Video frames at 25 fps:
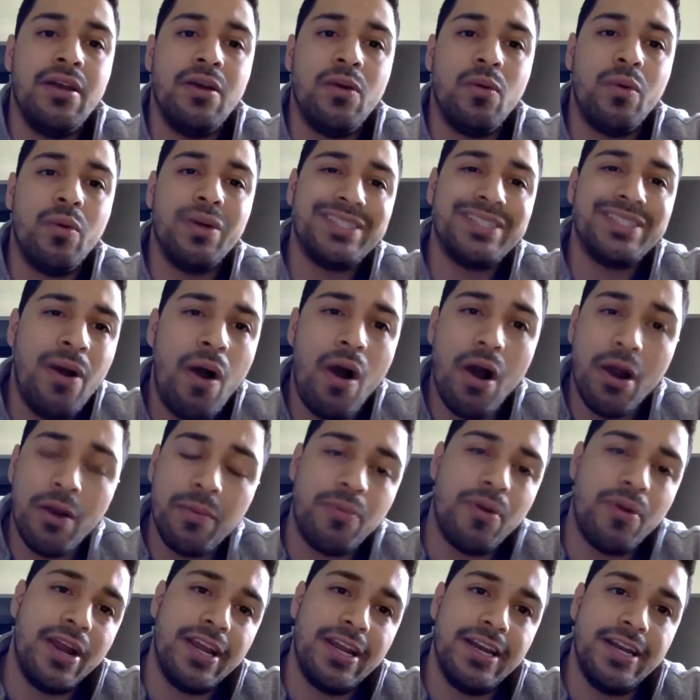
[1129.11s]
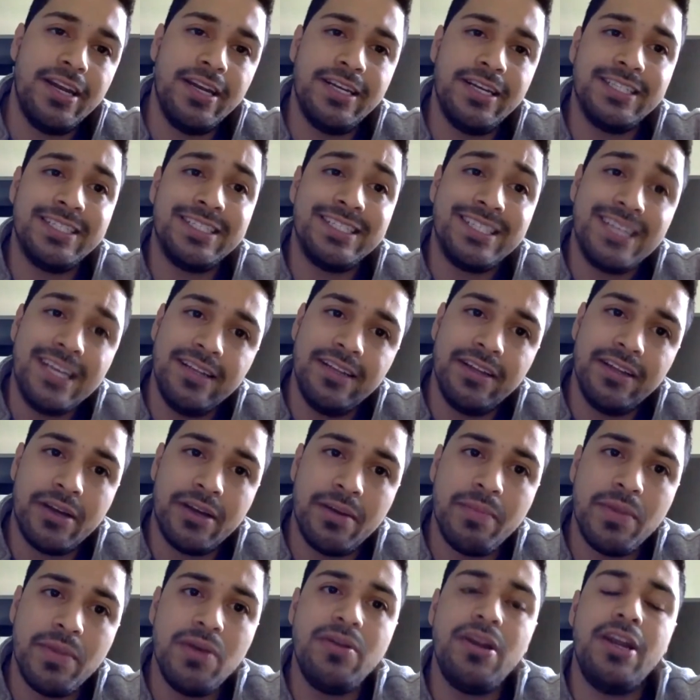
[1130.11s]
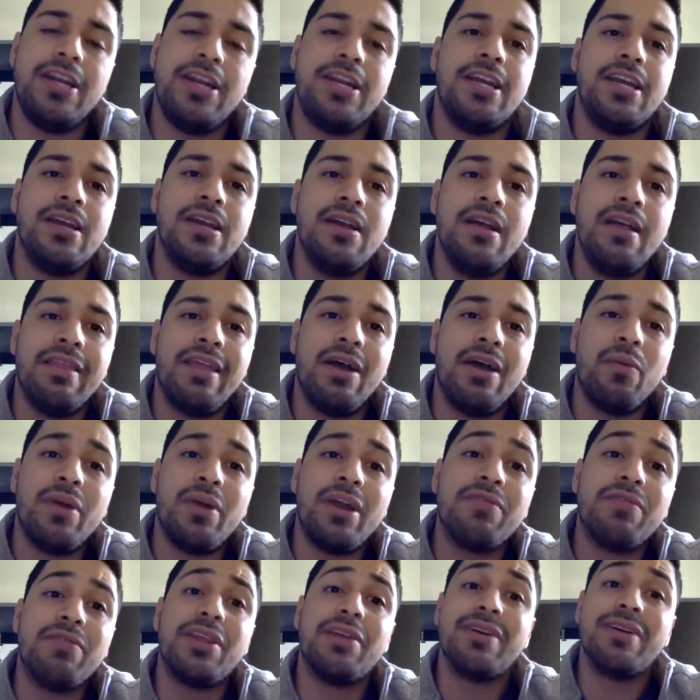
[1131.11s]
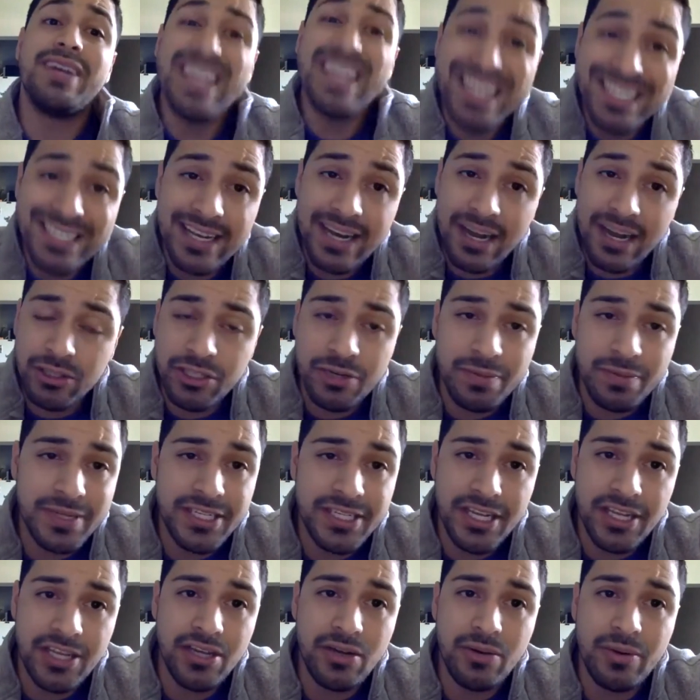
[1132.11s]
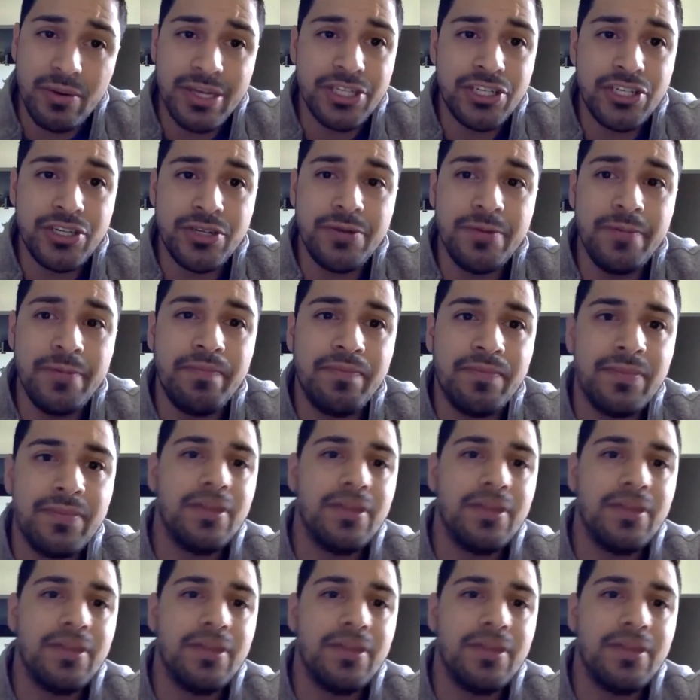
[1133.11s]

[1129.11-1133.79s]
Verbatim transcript: What's heartbreaking in is seeing the community that whenever there is an LGBTQ issue,